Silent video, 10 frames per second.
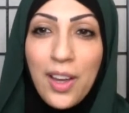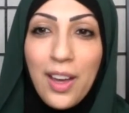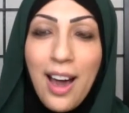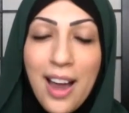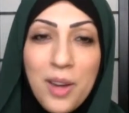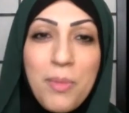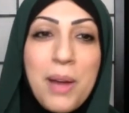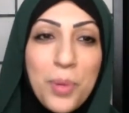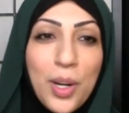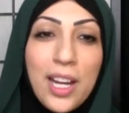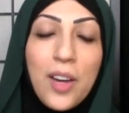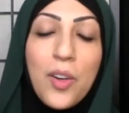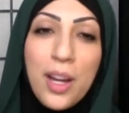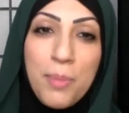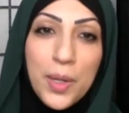I remember
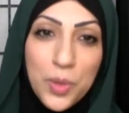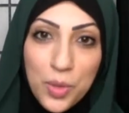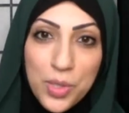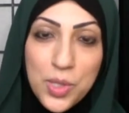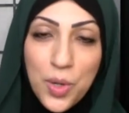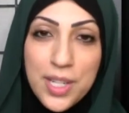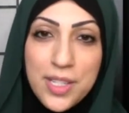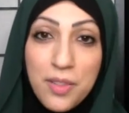hearing about those stories of